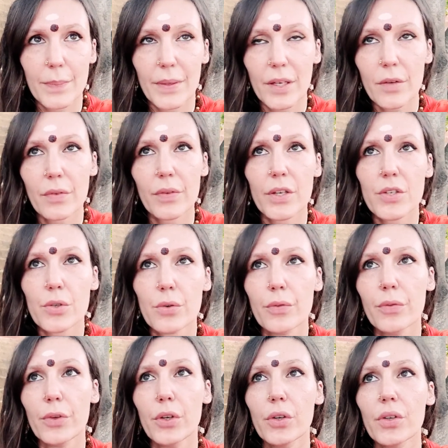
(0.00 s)
beneficial
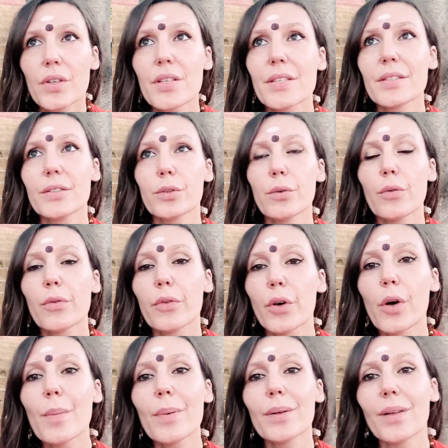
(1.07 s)
for you to still
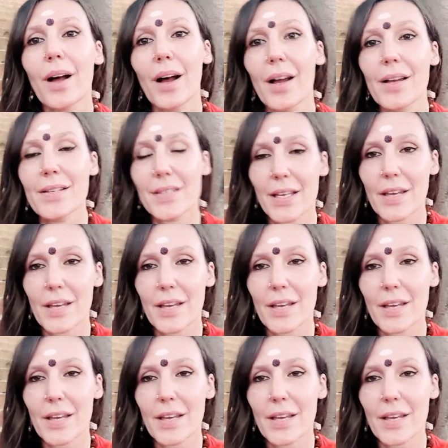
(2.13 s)
verbalize,